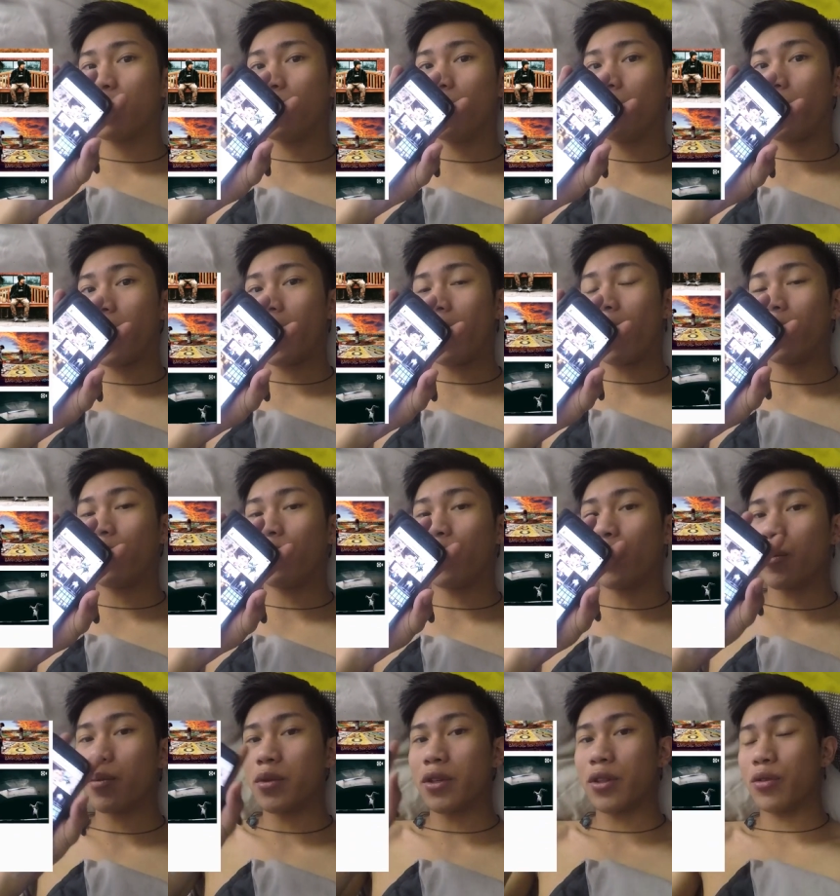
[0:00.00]
through my art
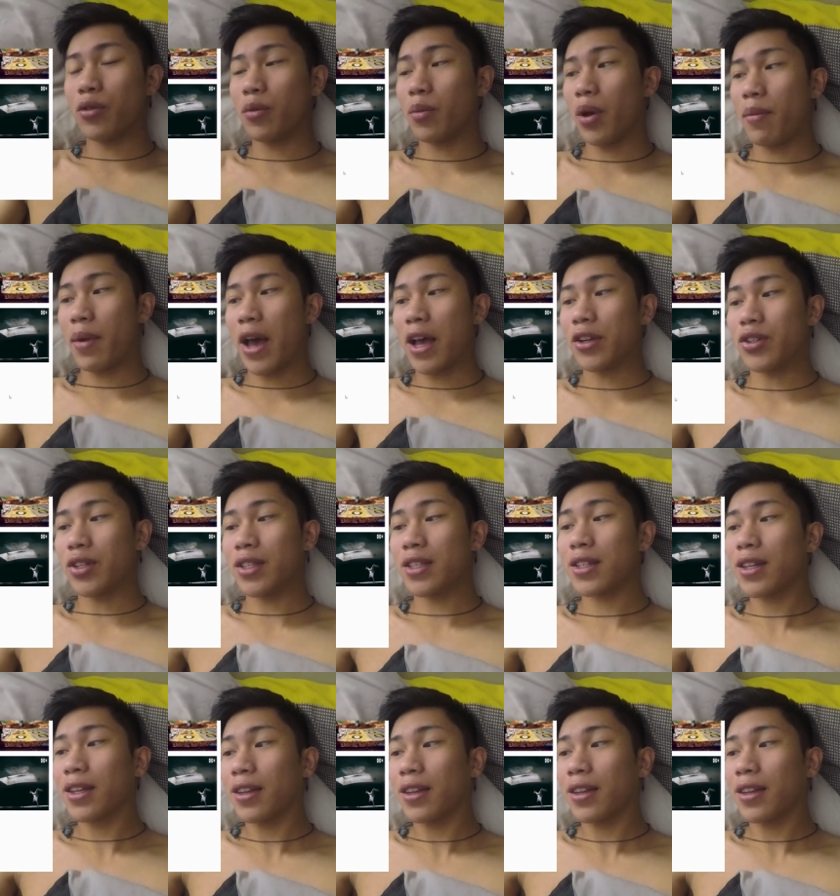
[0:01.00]
forms and through my passions.